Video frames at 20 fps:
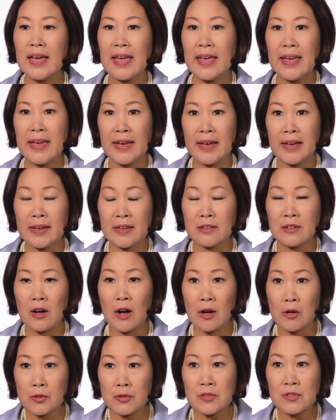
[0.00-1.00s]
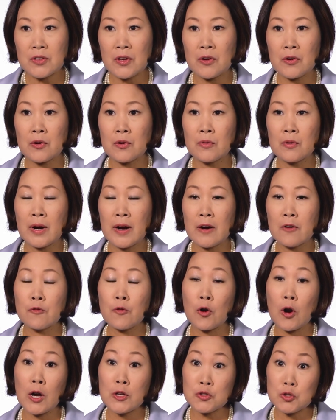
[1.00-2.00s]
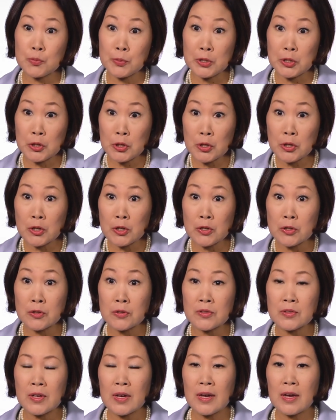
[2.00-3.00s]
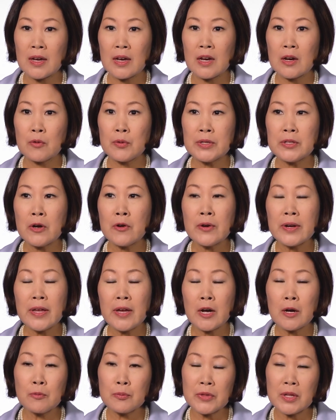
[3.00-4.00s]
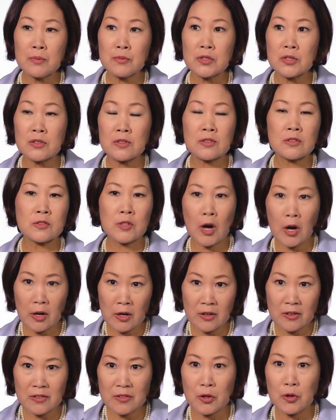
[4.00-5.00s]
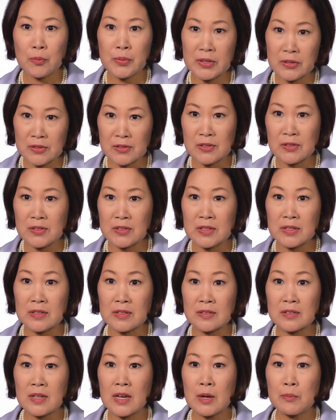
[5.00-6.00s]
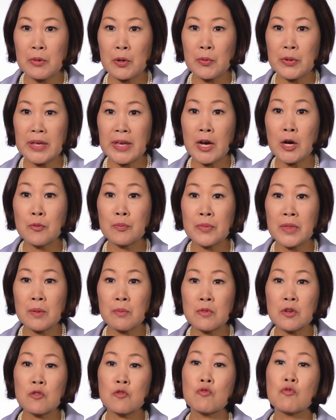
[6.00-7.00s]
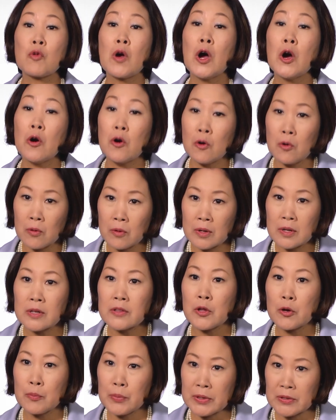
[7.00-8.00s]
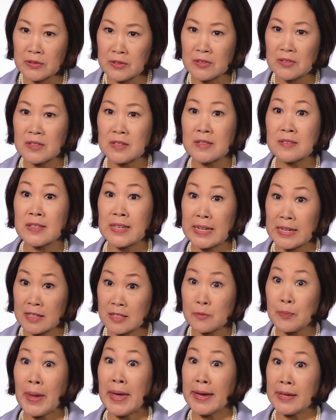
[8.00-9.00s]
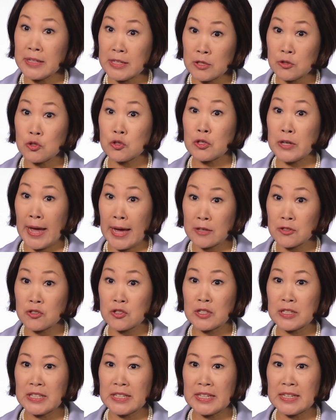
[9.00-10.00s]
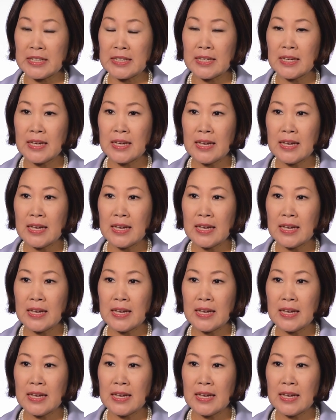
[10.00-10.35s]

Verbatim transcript: And also uh, for entrepreneurs, we don't help them just start their businesses, but we help them grow their businesses and expand internationally.